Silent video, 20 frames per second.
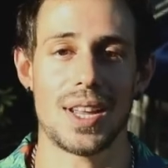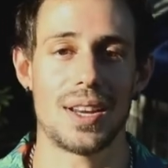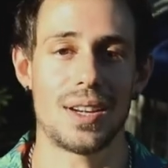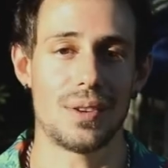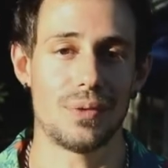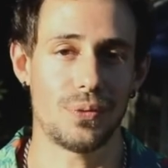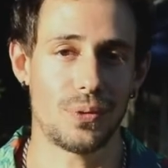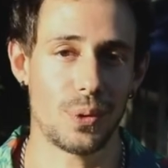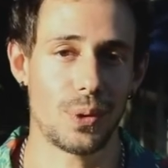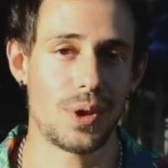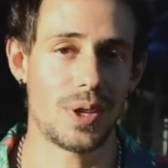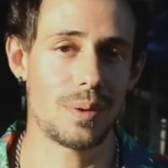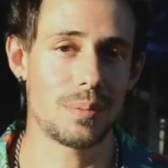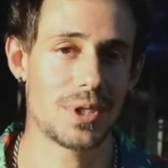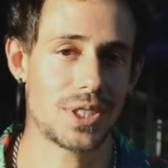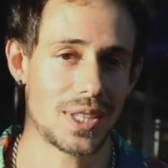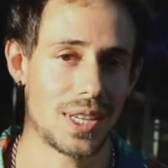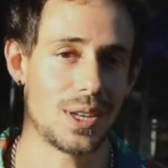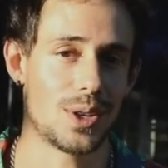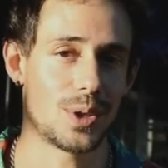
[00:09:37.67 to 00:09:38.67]
And in Florida,
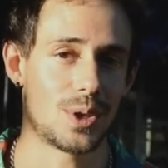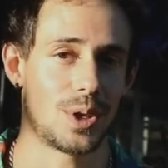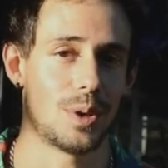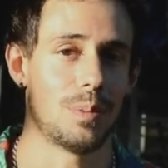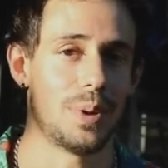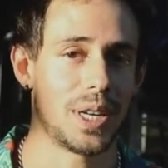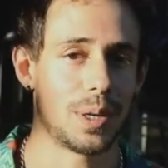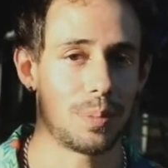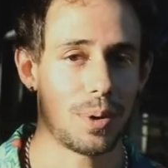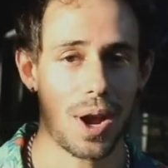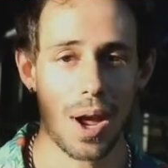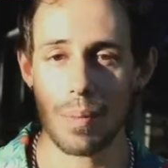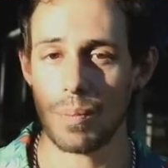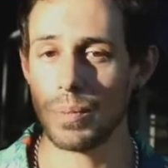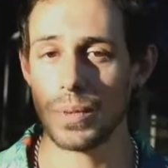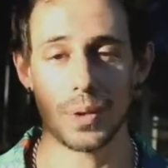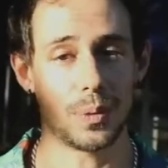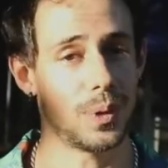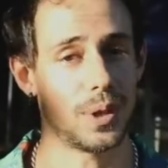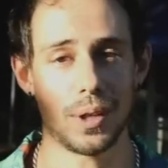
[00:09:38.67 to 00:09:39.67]
mosquitoes are a big
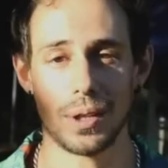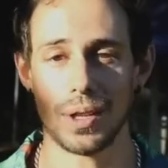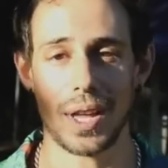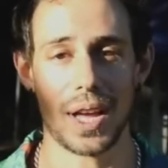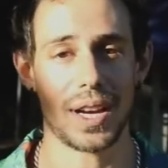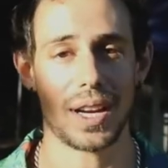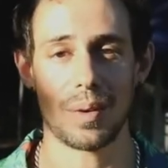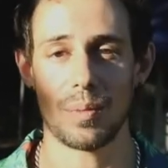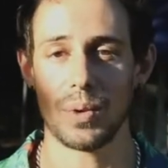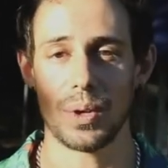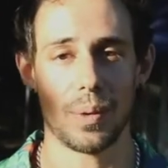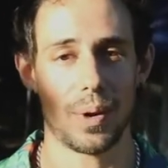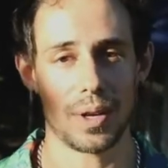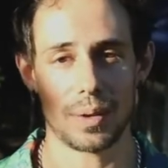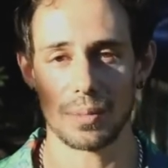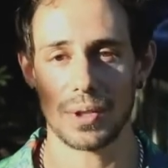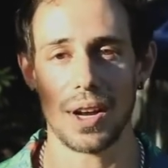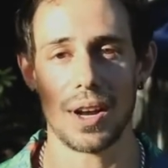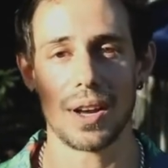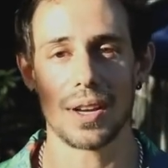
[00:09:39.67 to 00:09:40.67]
problem. We don't like them, we want
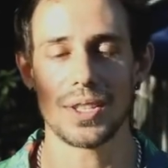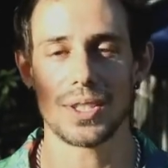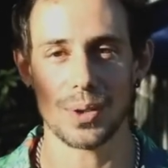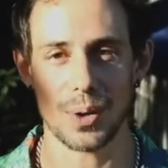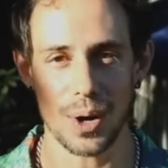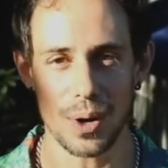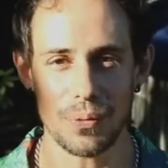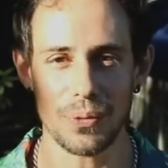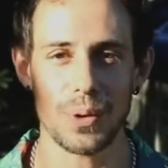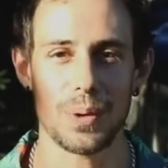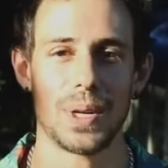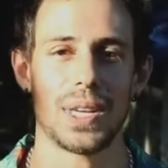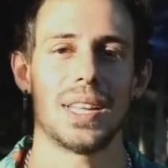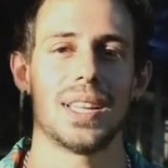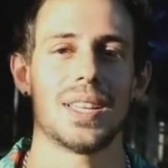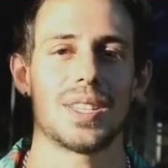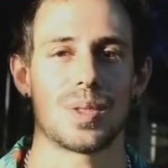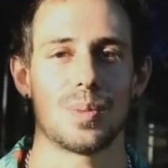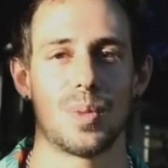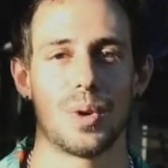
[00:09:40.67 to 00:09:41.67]
them gone. So hopefully we can
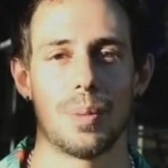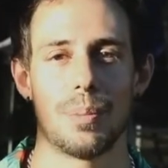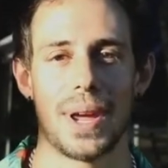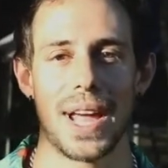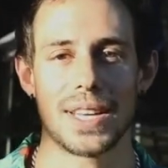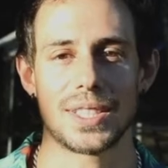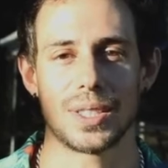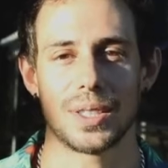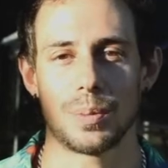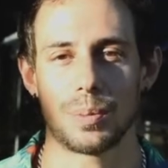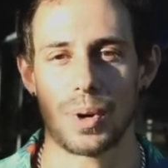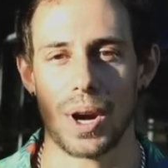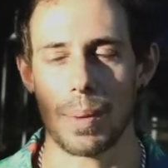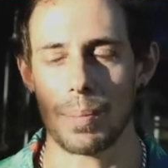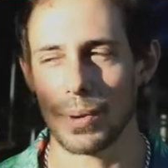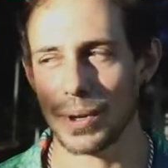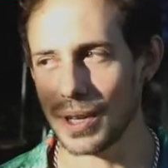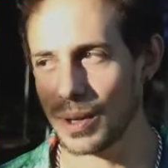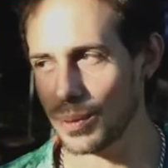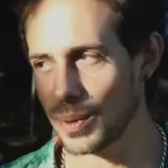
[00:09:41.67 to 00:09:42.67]
get some more bats on the
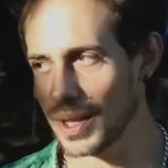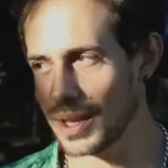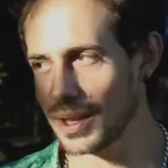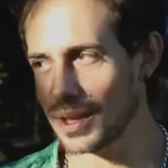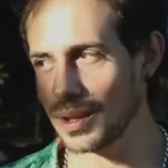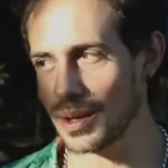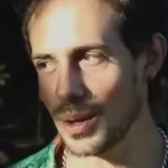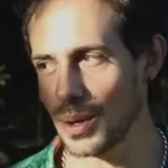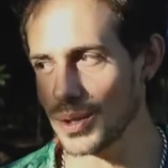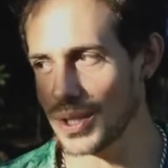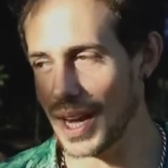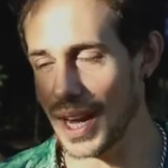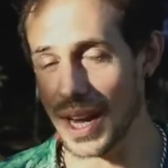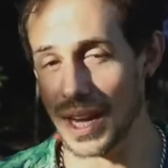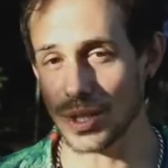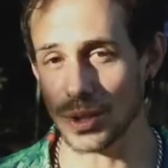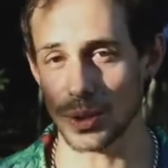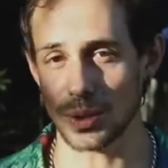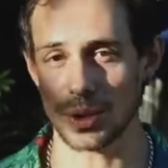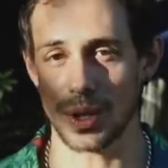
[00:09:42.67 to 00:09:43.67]
property with those
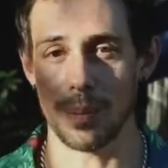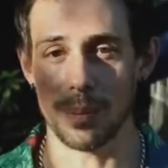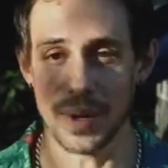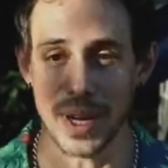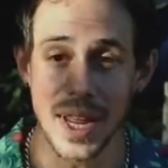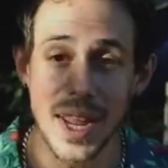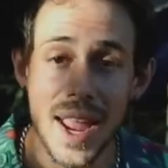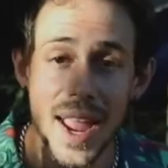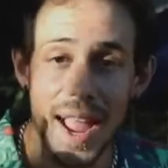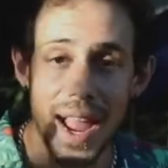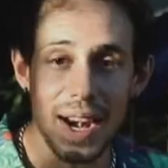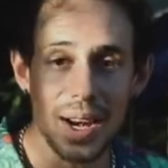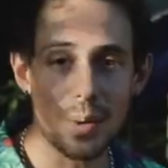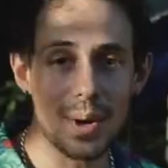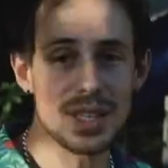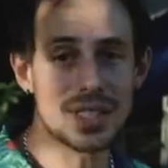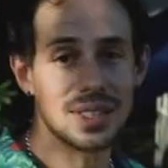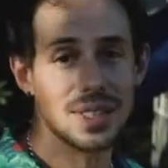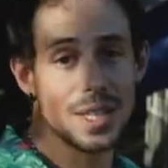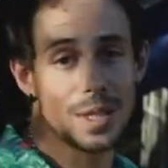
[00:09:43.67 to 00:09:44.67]
angel trumpet.
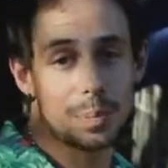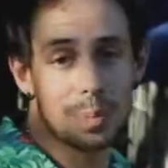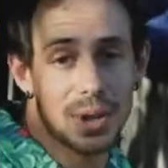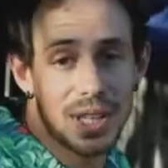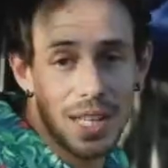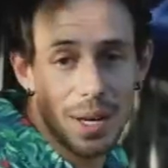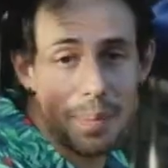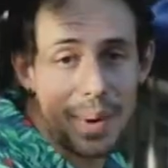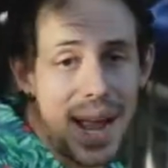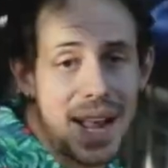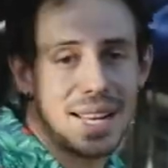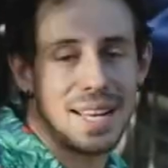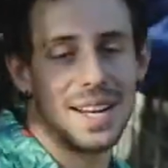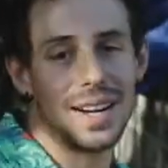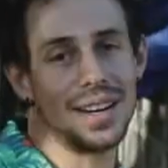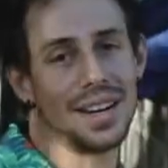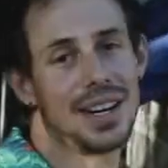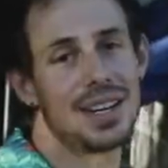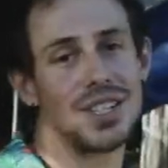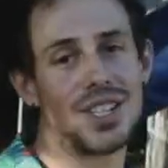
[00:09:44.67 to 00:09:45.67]
Anyways, let's bring you back
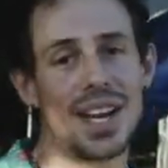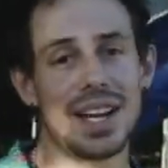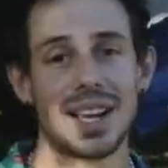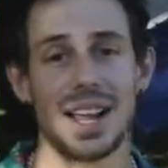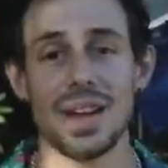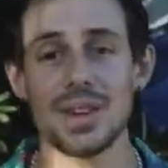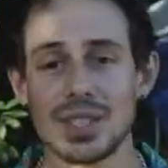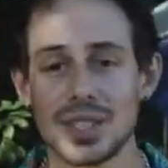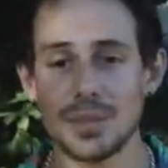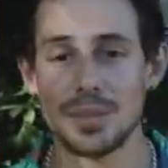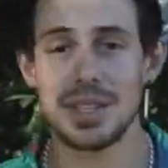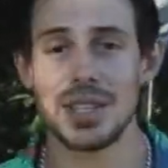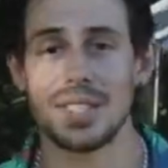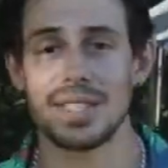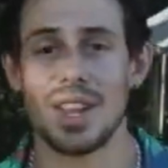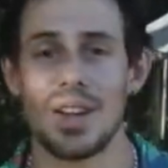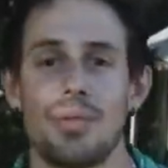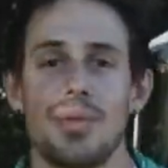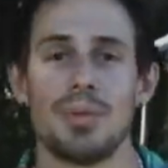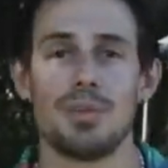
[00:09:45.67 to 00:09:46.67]
here and check out some of the
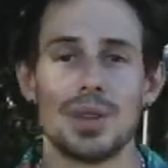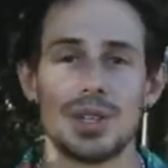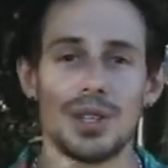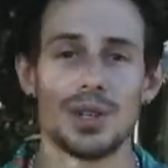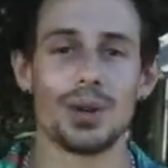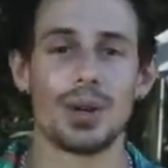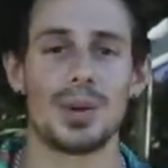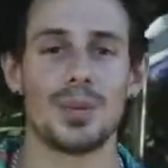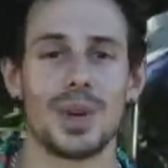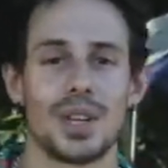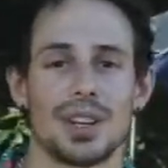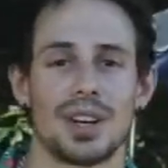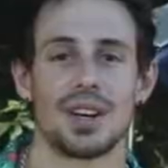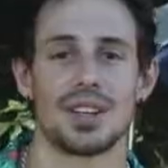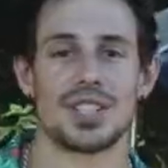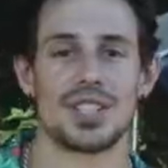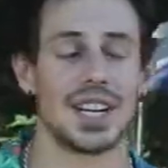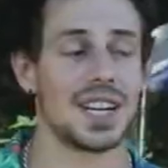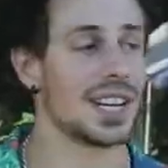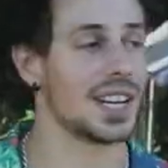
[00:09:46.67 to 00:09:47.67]
stuff we've been doing with
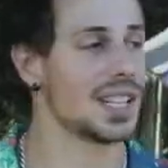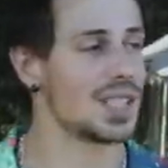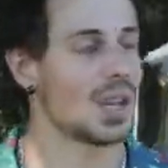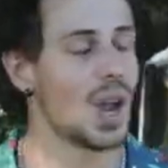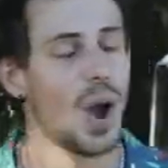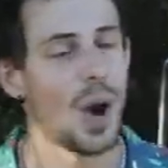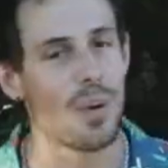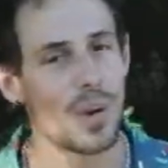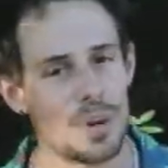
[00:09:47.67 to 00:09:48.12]
our chickens.